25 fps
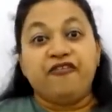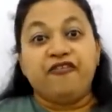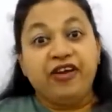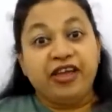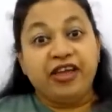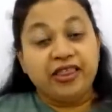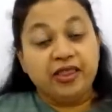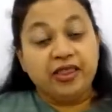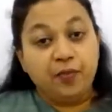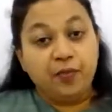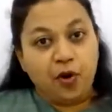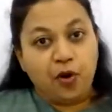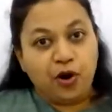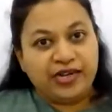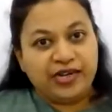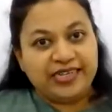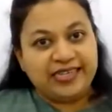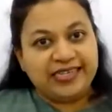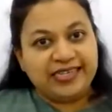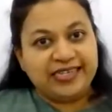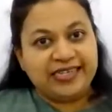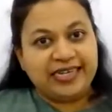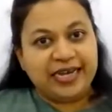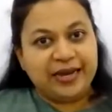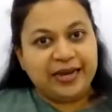When the body
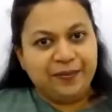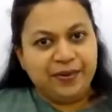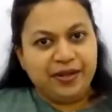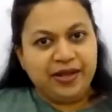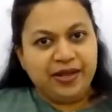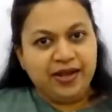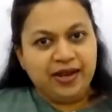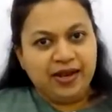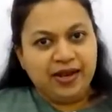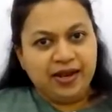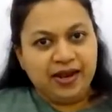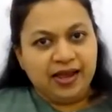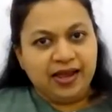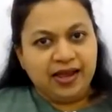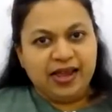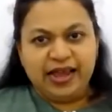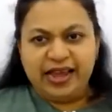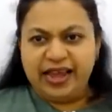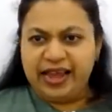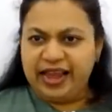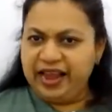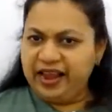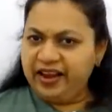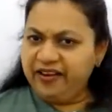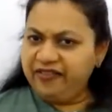is stable,
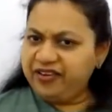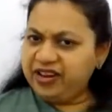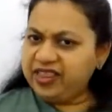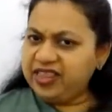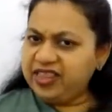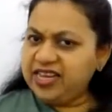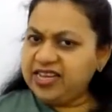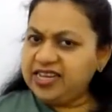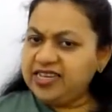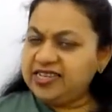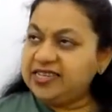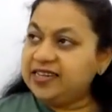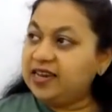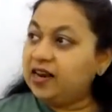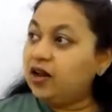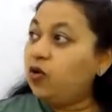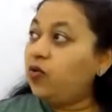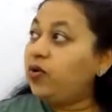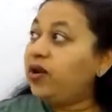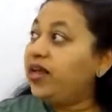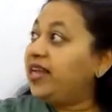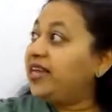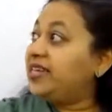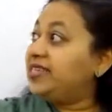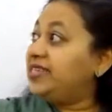everything is
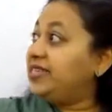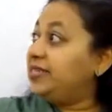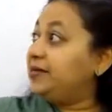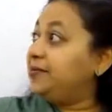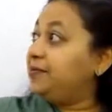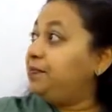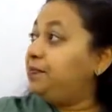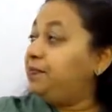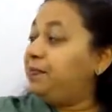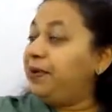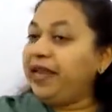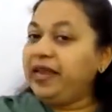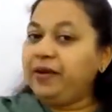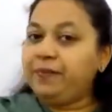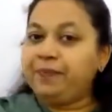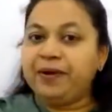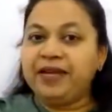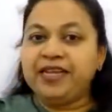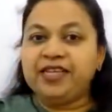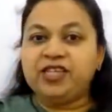around, I can see big